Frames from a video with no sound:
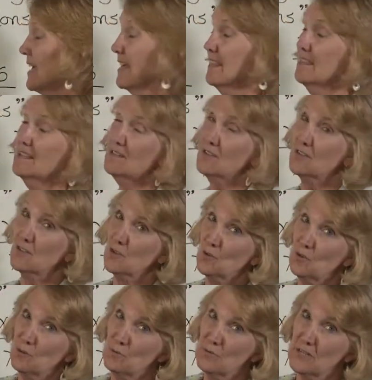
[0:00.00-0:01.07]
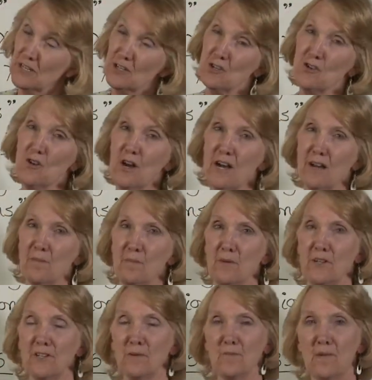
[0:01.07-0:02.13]
This assumes that you know how to
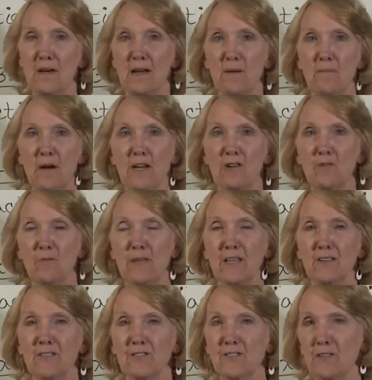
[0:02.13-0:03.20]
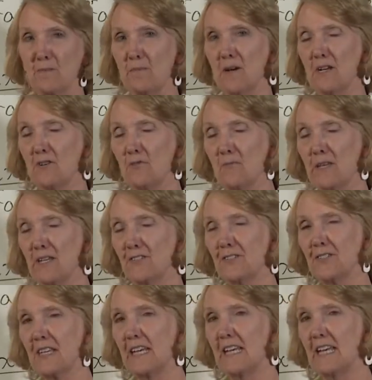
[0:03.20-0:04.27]
multiply binomials and
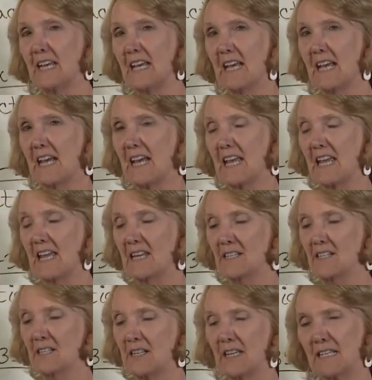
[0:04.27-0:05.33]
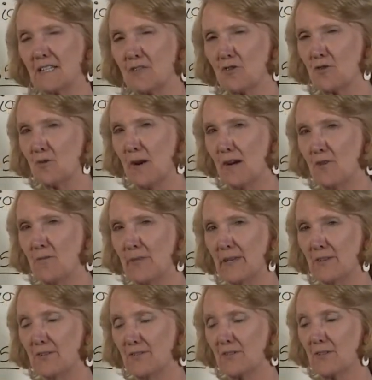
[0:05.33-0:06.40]
monomials and get
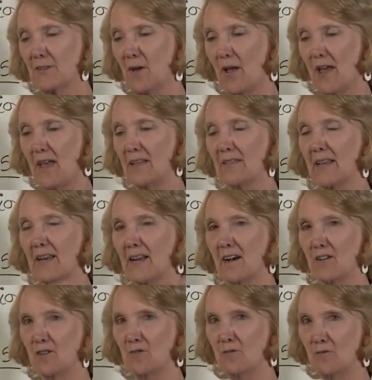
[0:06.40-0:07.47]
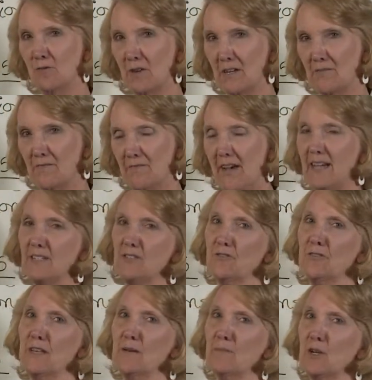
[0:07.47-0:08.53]
trinomials, and then how you can factor
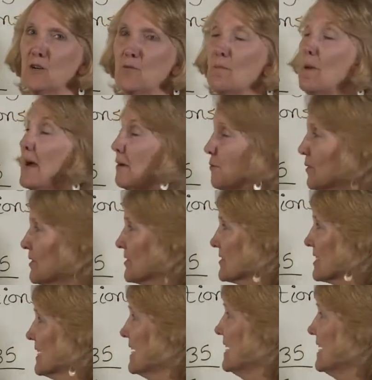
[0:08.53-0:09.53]
them and go backwards.